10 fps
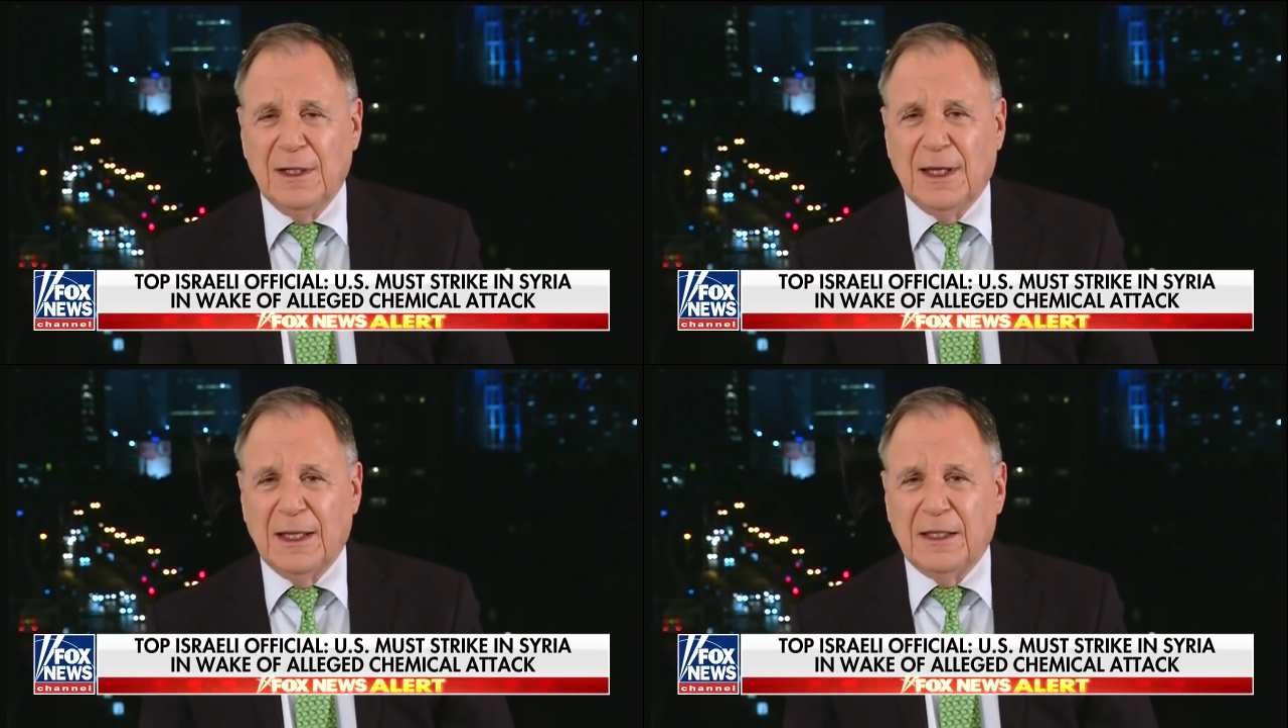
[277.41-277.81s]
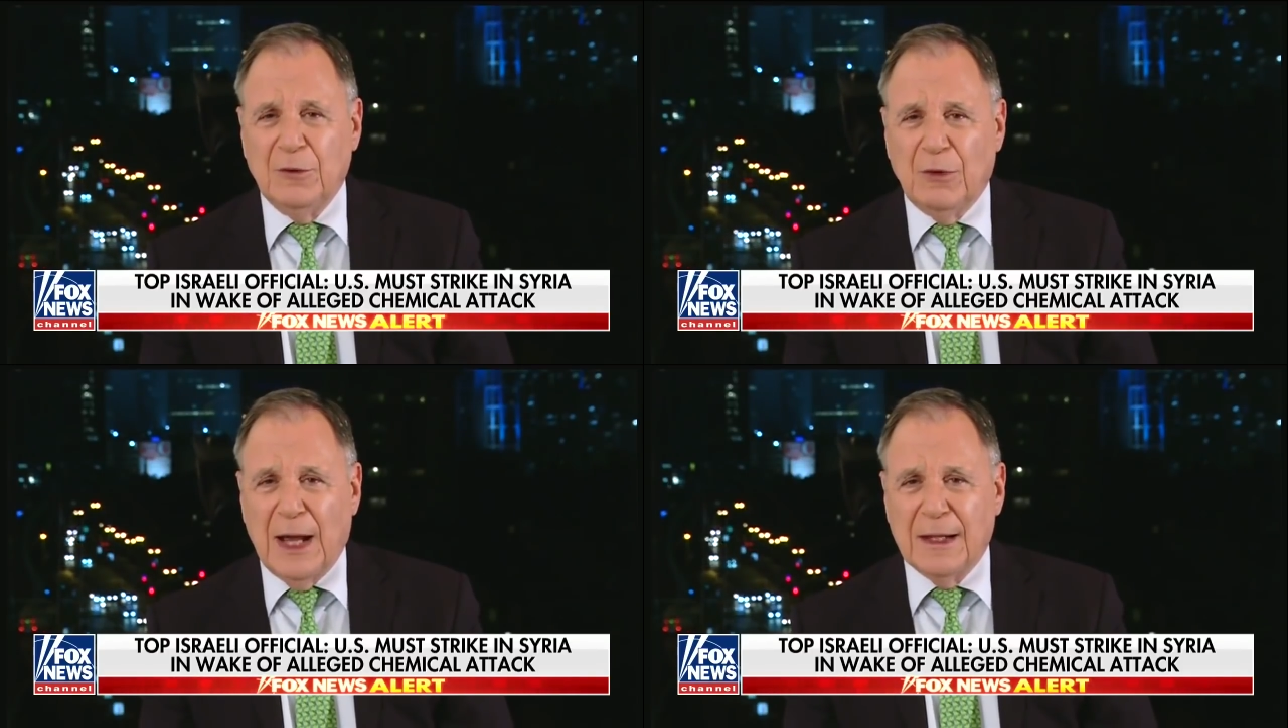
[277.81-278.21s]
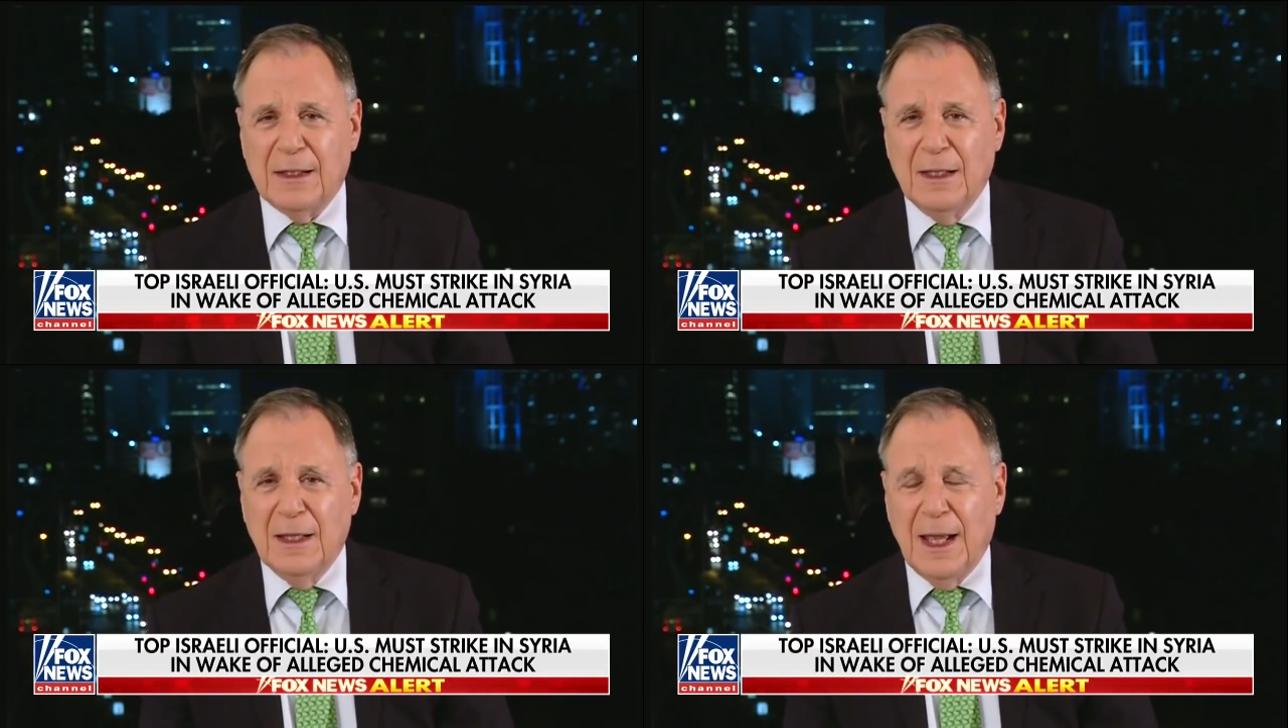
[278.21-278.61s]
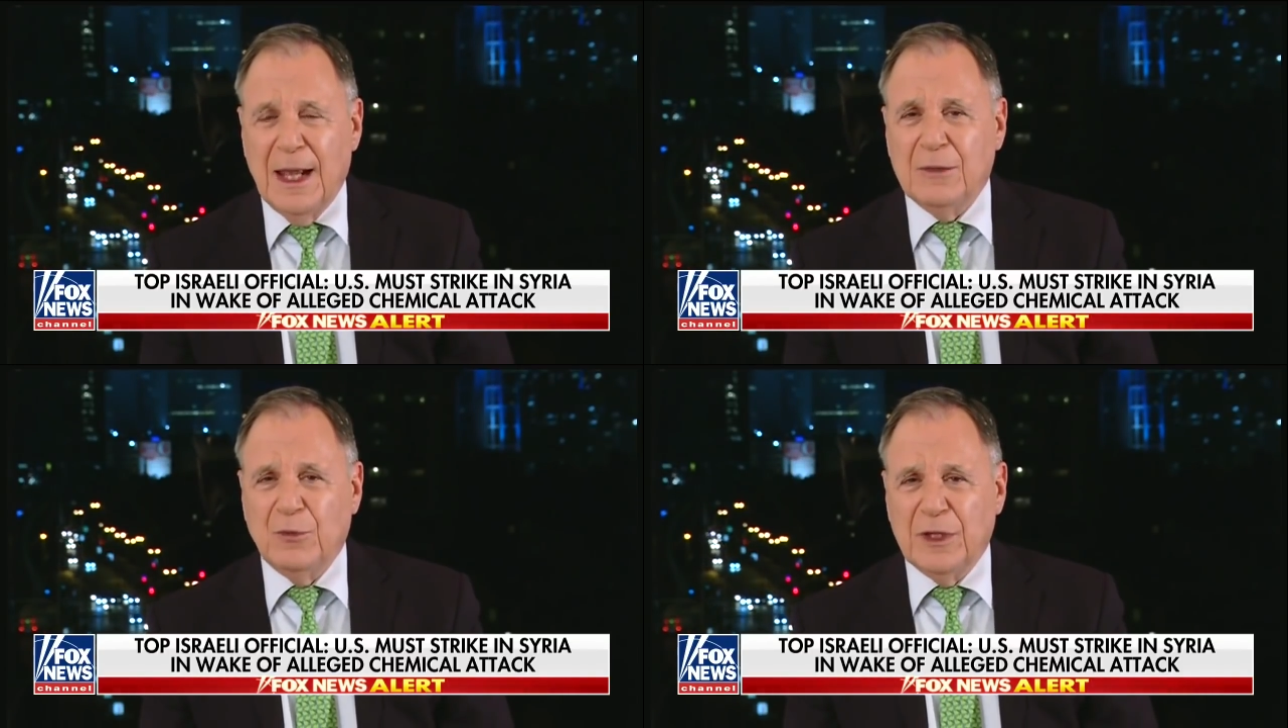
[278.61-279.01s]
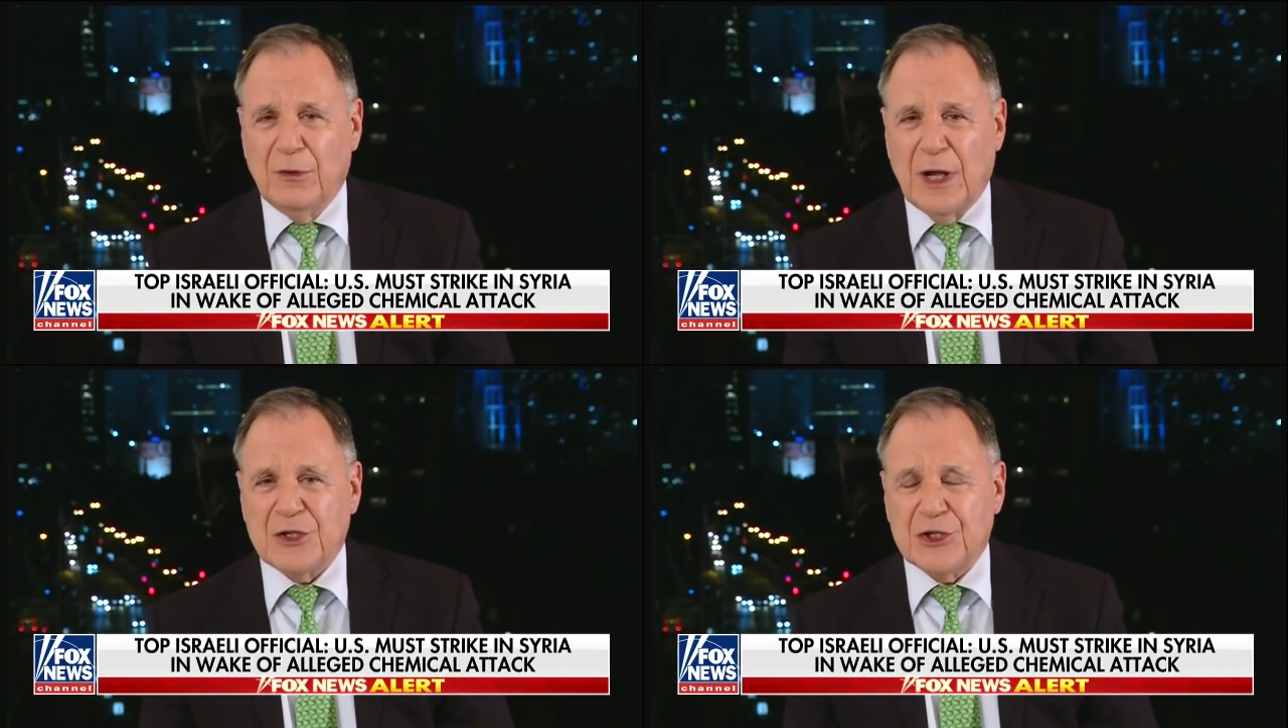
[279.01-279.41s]
like Iran and with
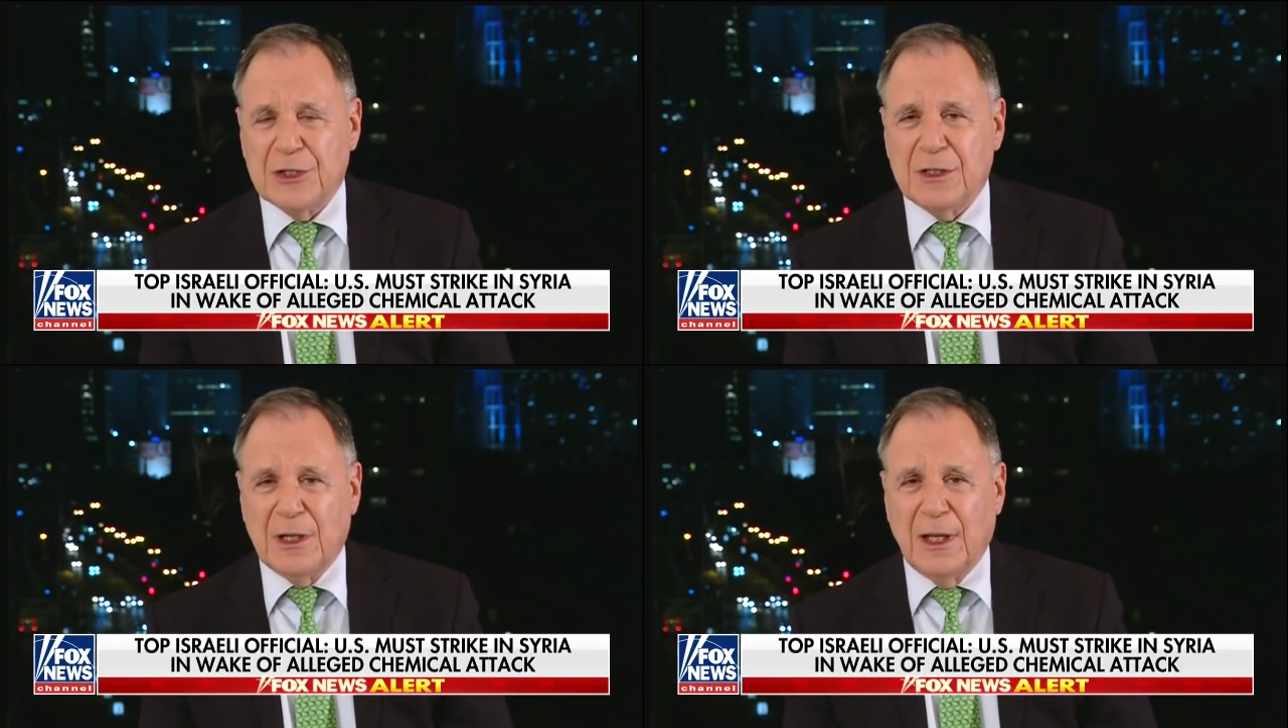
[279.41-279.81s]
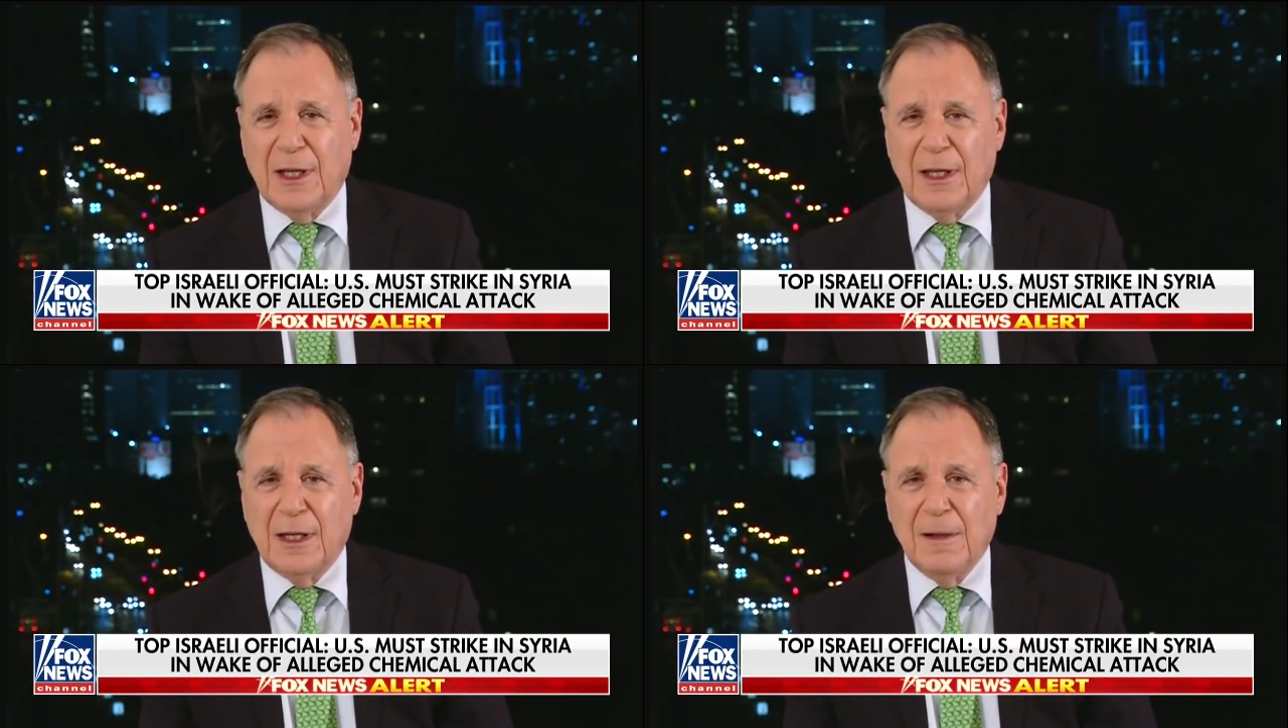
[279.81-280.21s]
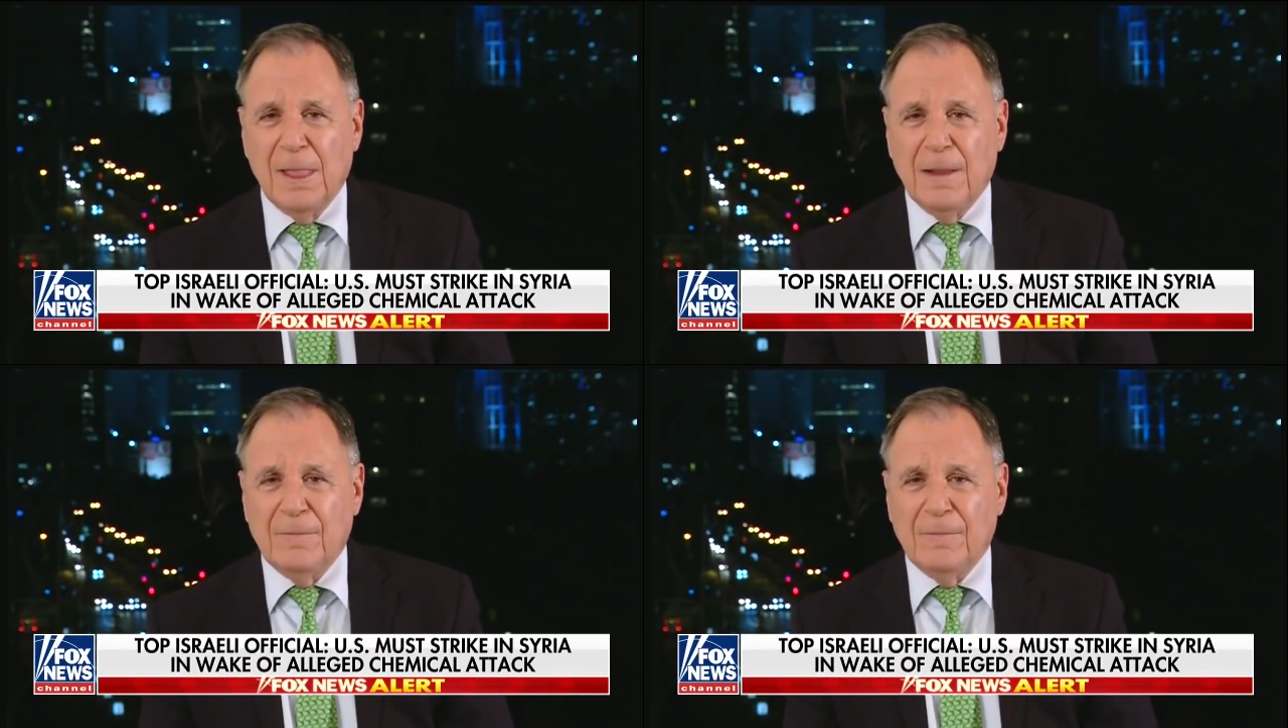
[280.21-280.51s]
the Russian